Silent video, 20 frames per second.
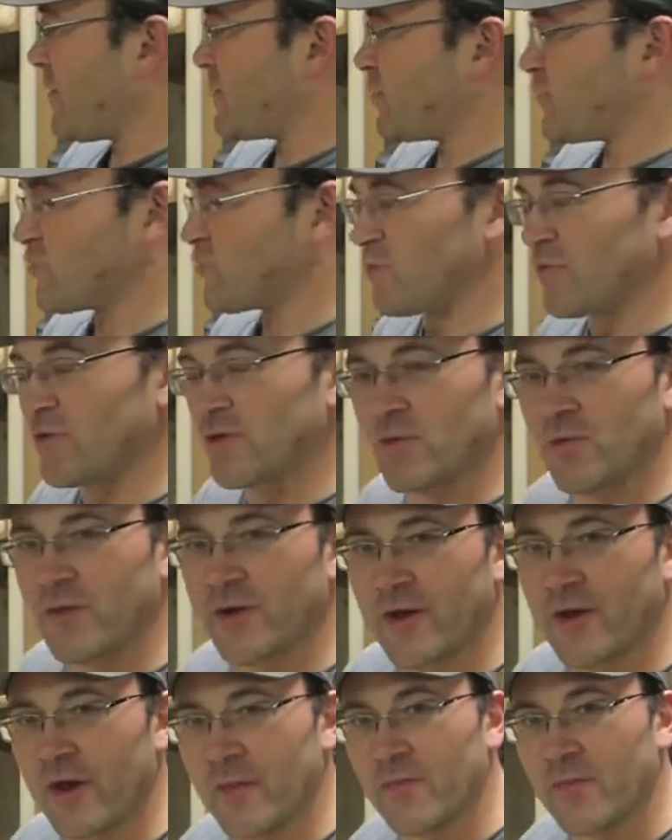sure that
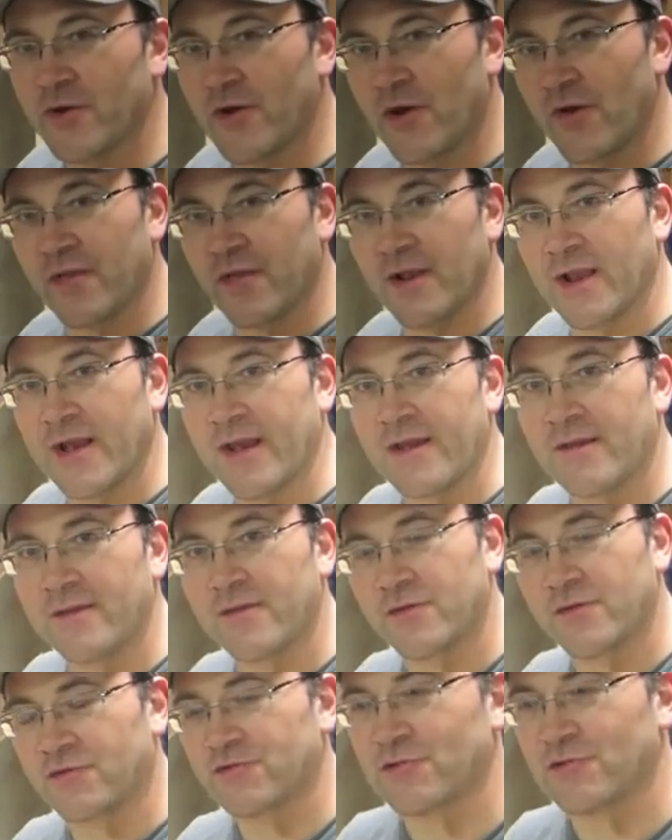when I put it on the
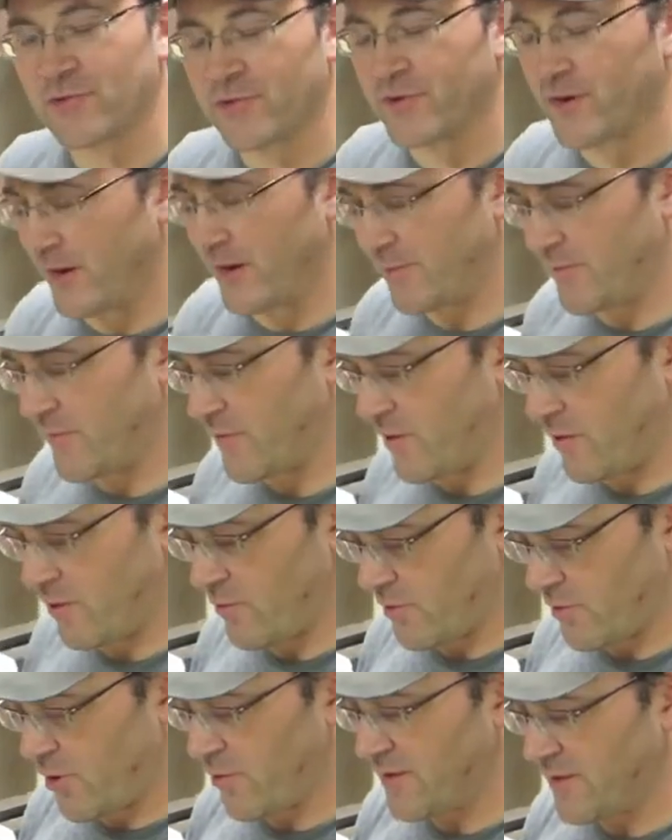lathe and screw it up that
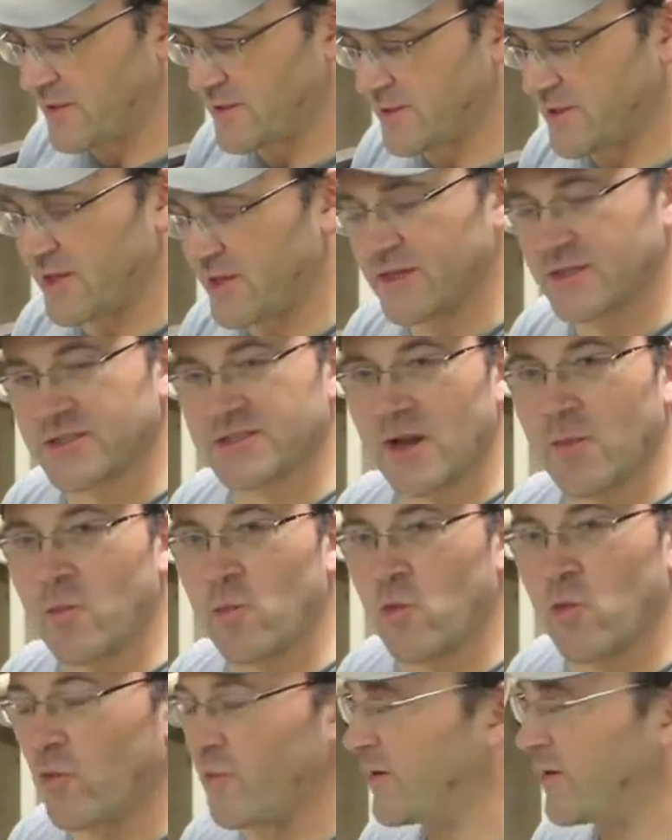I'll notice there's some
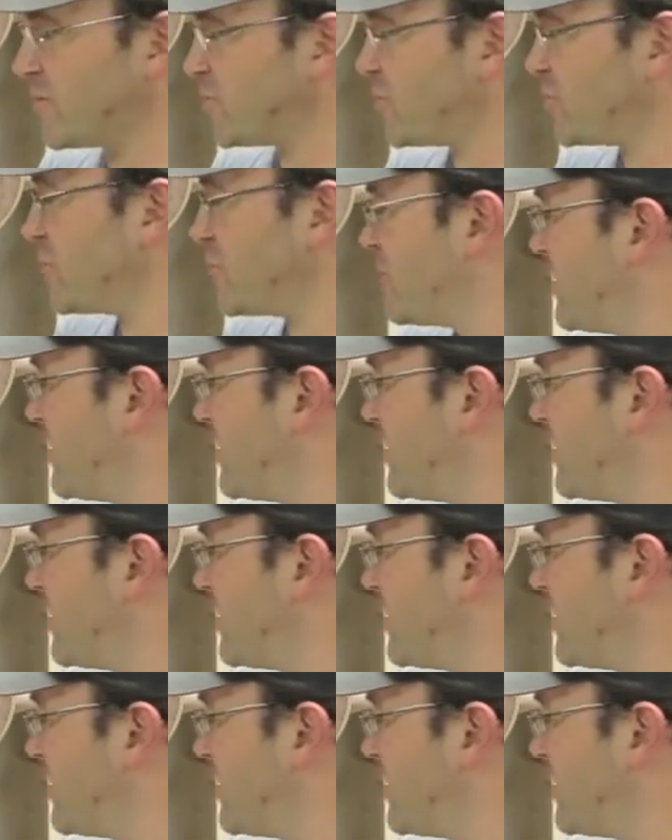warpage,